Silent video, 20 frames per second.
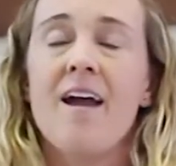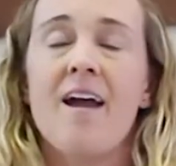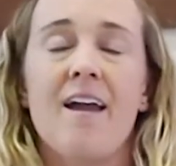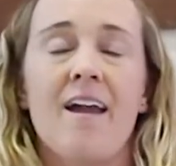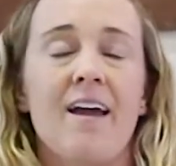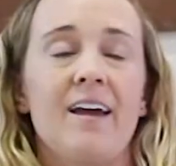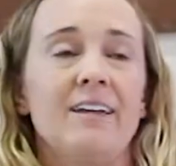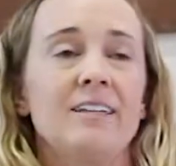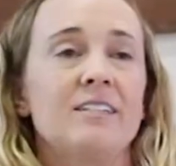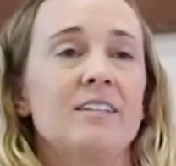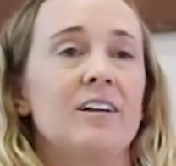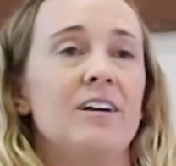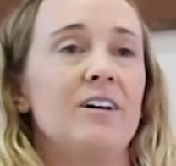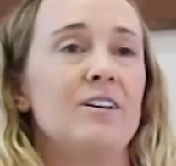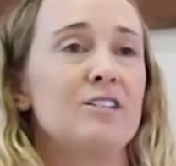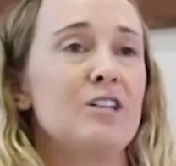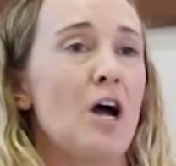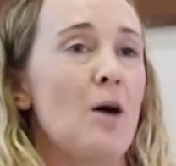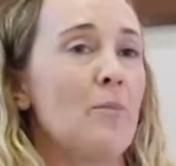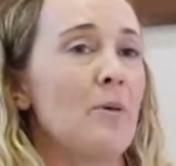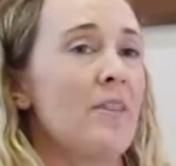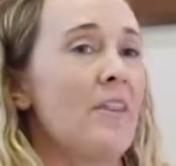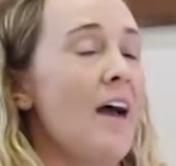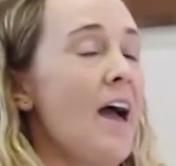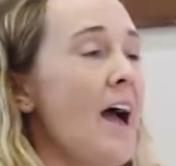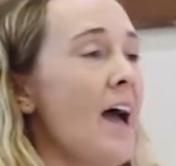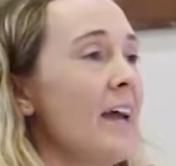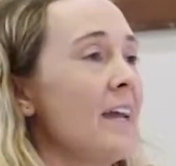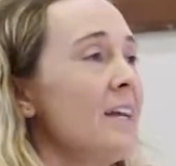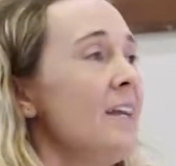And on top of
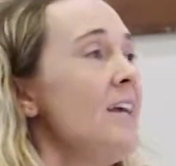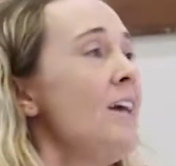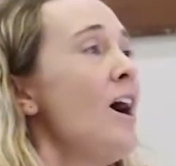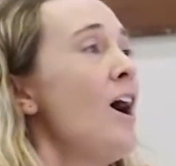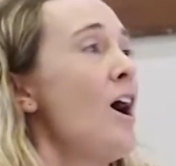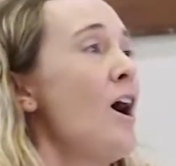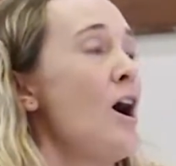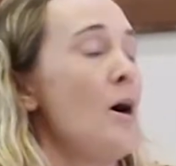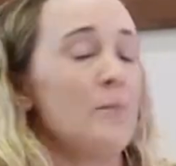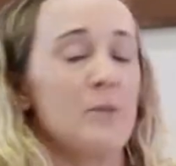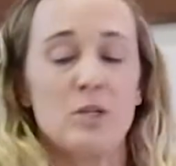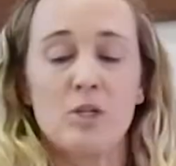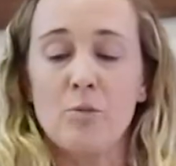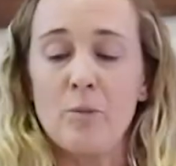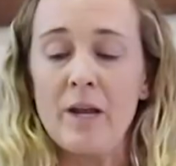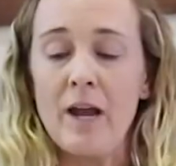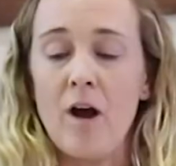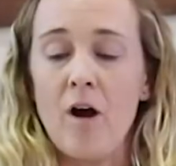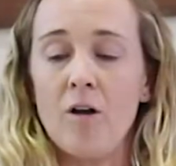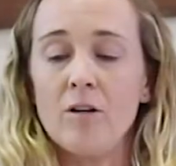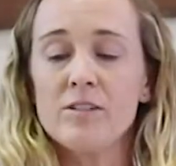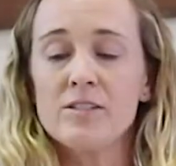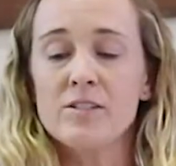that, we